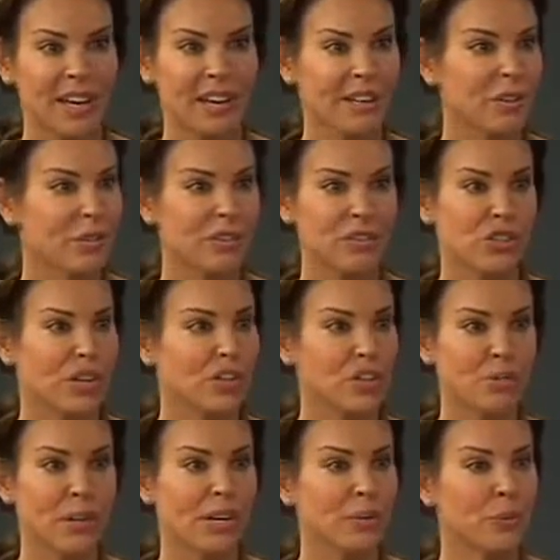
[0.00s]
You can change
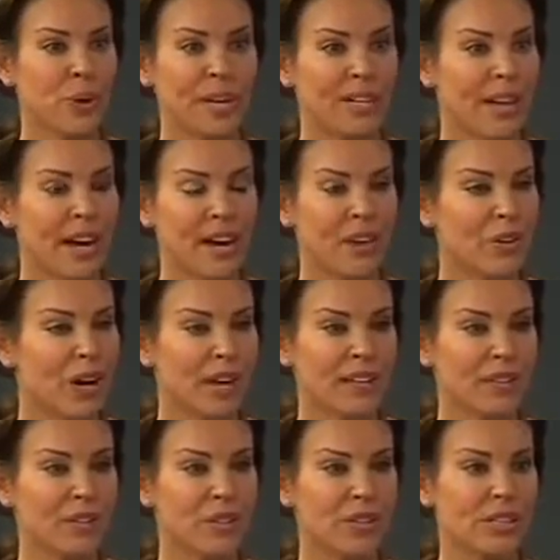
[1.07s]
your mind right now,
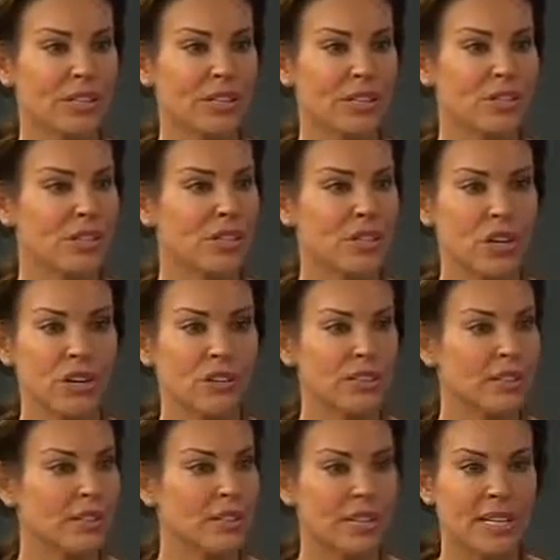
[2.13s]
and you can just start
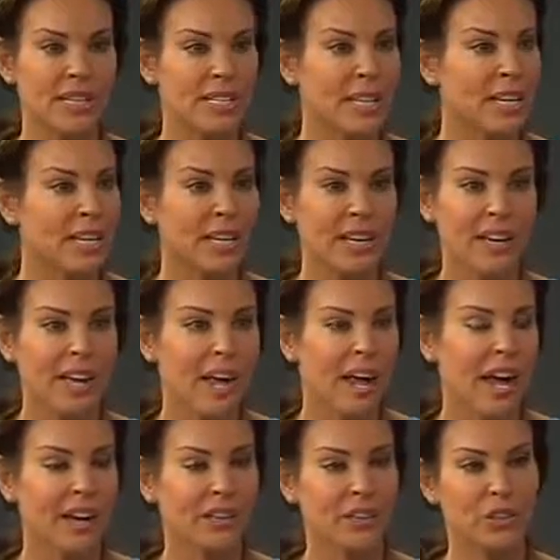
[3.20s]
easy.
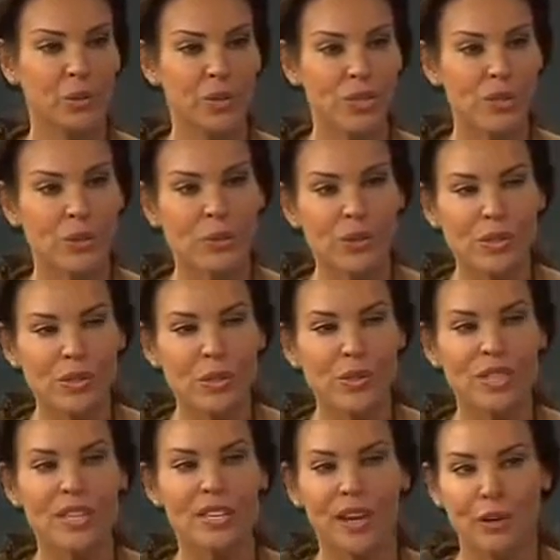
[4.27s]
And as soon as you
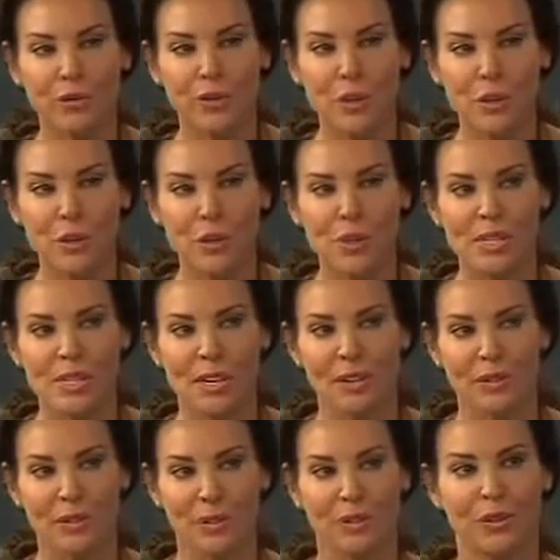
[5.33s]
see that first
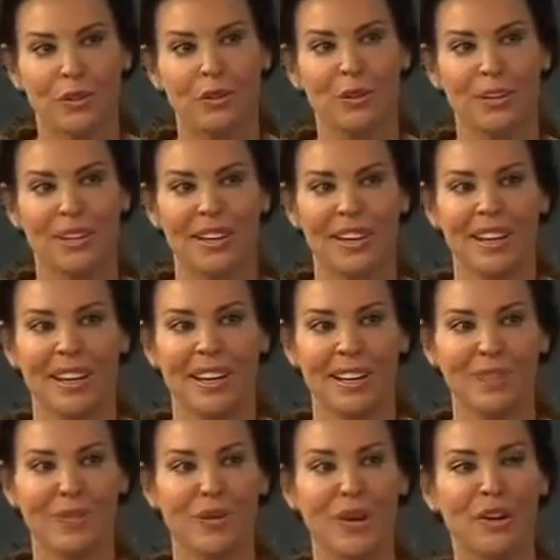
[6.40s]
result too,
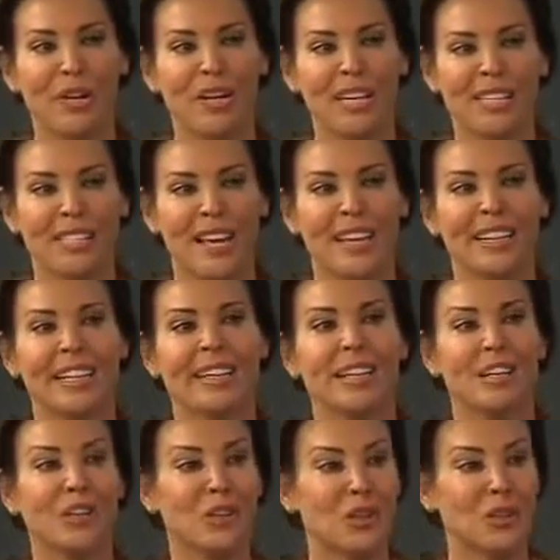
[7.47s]
it's very exciting and
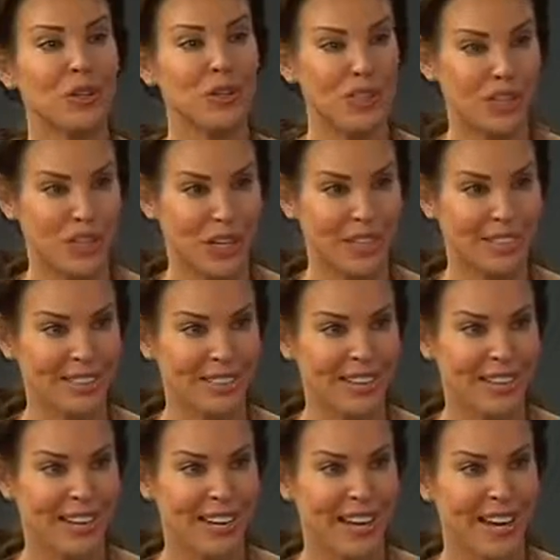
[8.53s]
encouraging.
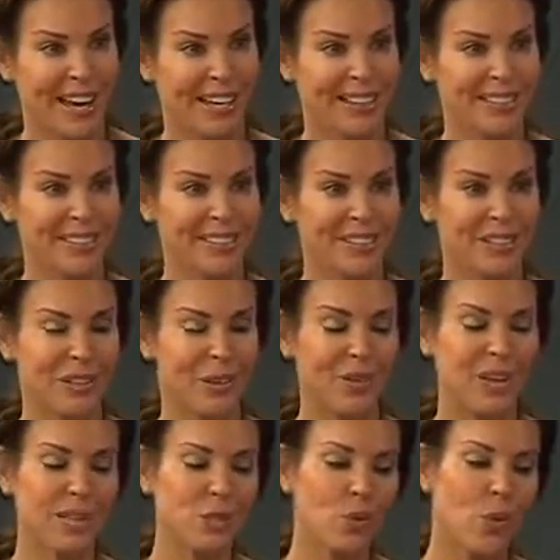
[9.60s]
And
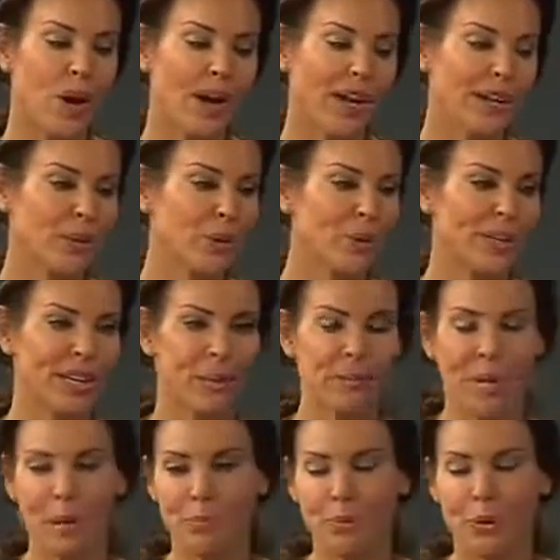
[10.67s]
that's why again,
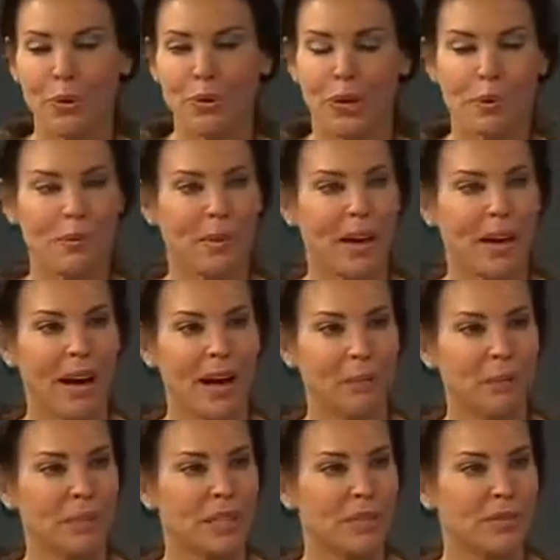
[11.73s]
my program, I
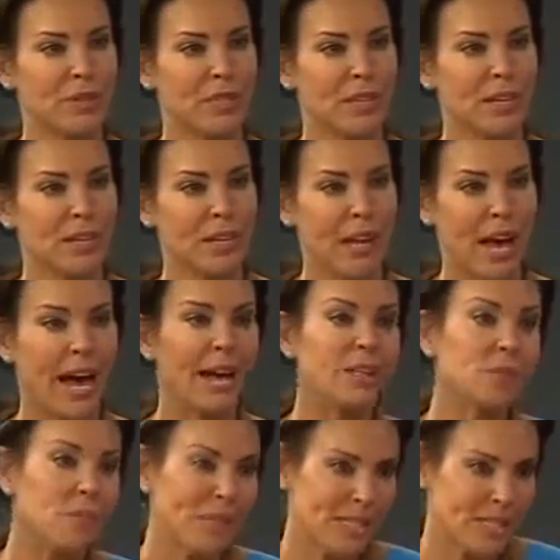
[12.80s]
believe, has been